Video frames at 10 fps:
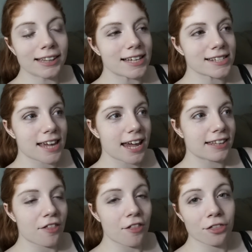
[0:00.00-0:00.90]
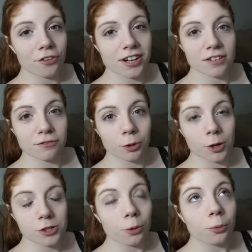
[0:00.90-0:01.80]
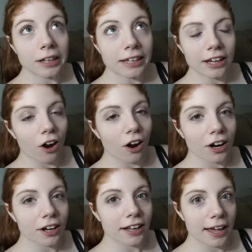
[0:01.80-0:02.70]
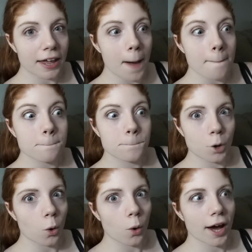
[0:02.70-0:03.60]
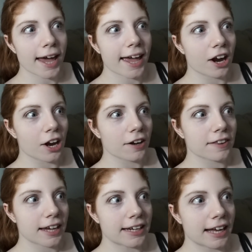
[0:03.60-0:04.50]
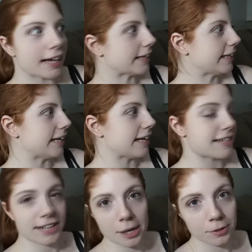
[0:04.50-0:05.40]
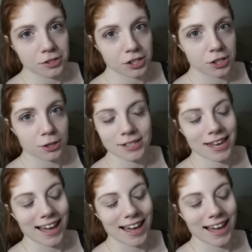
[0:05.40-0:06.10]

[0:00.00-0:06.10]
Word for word: They say that the threes and fours are really hard, and boy, are they not kidding. Terrible twos,